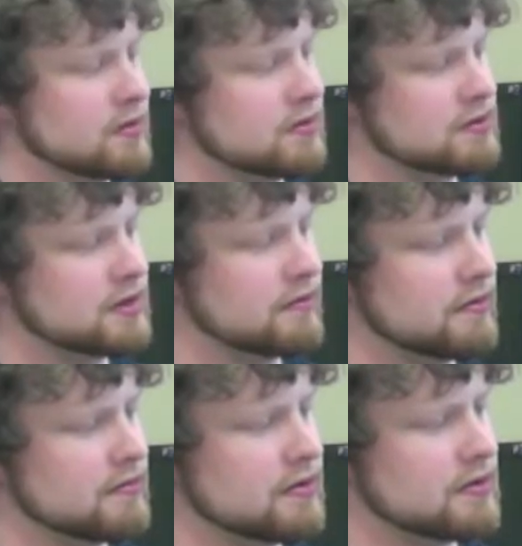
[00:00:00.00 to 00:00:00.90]
7th
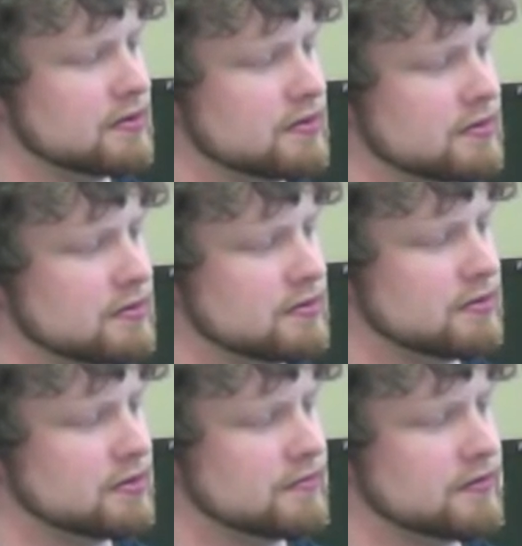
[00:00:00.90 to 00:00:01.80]
fret, your
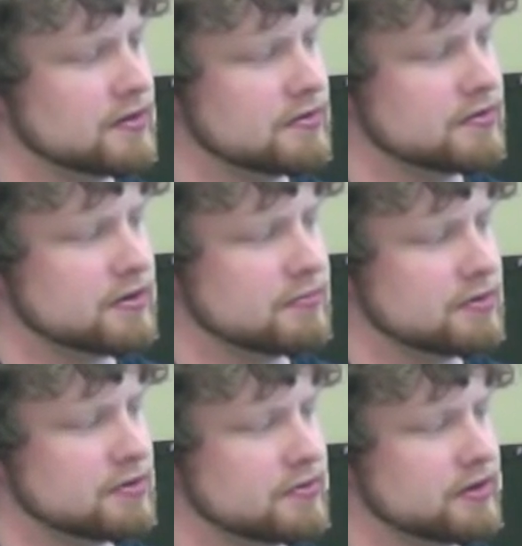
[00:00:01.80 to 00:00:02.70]
3rd finger's right
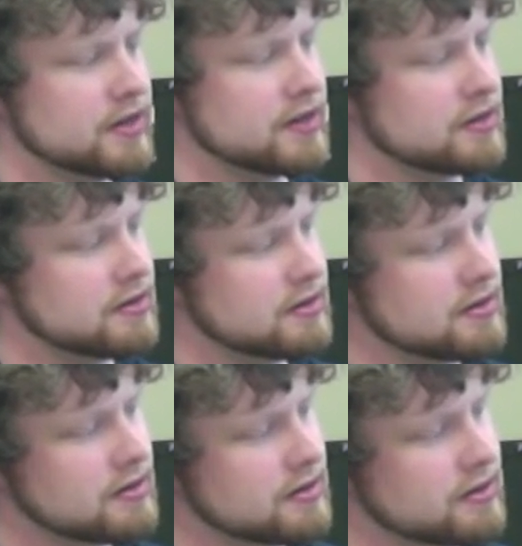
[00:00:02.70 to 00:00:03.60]
below that,
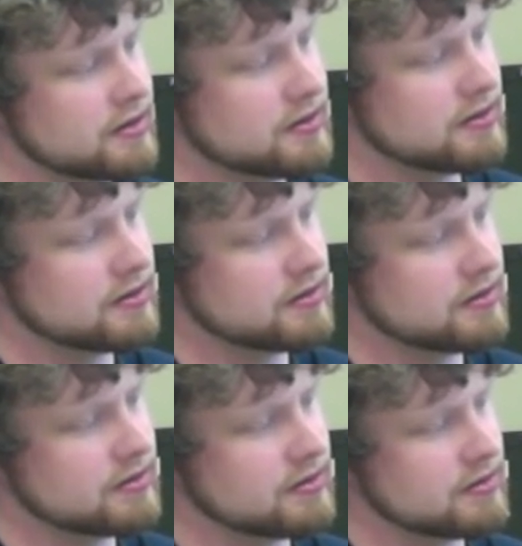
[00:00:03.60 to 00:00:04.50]
and then
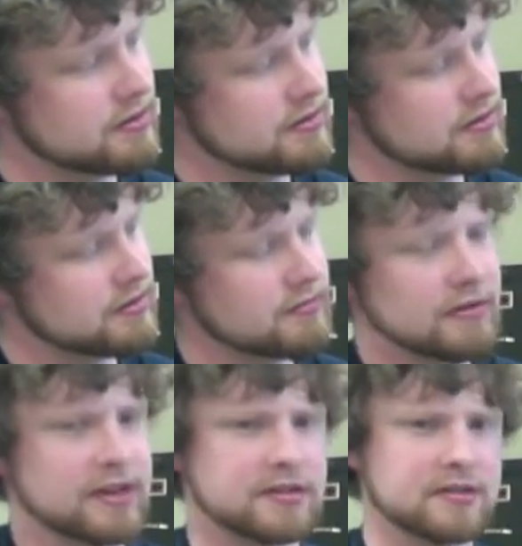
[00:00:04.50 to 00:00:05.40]
the
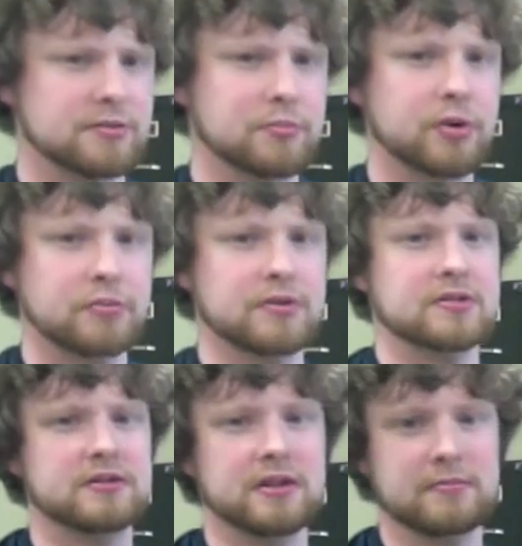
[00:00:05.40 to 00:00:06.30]
rest is pretty much
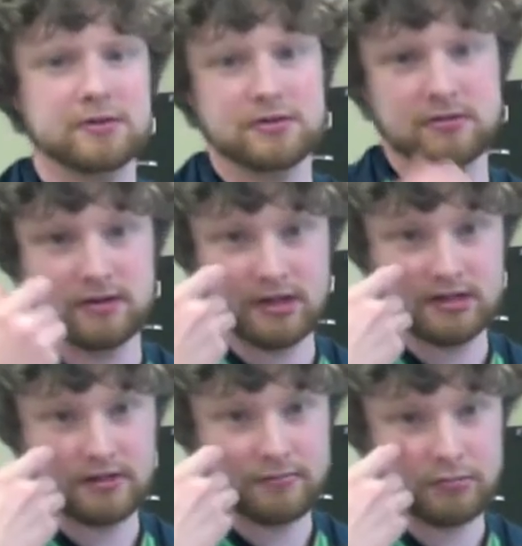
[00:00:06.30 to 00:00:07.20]
the same as your
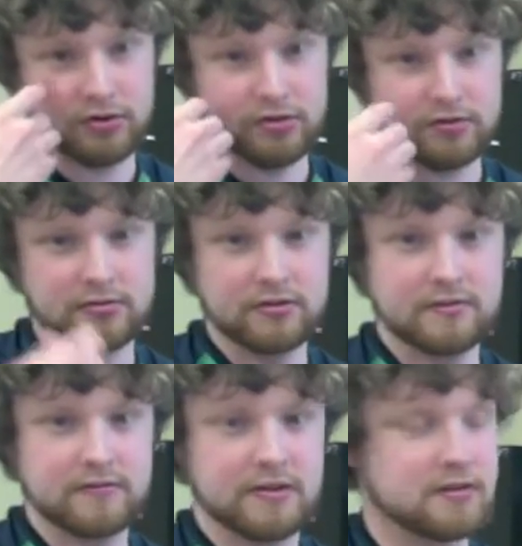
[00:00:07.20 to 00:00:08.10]
A7 bar chord, if
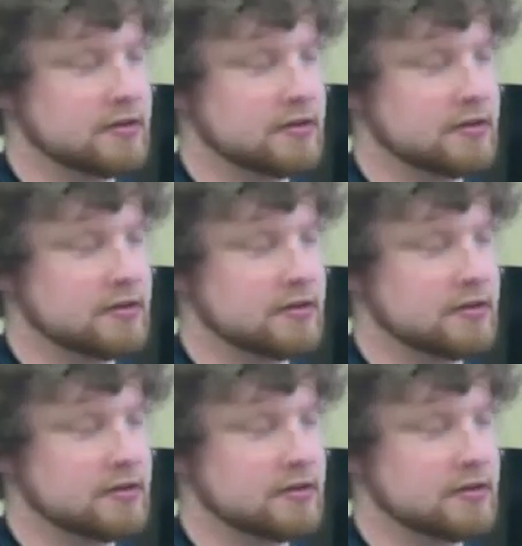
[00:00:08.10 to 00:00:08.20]
you know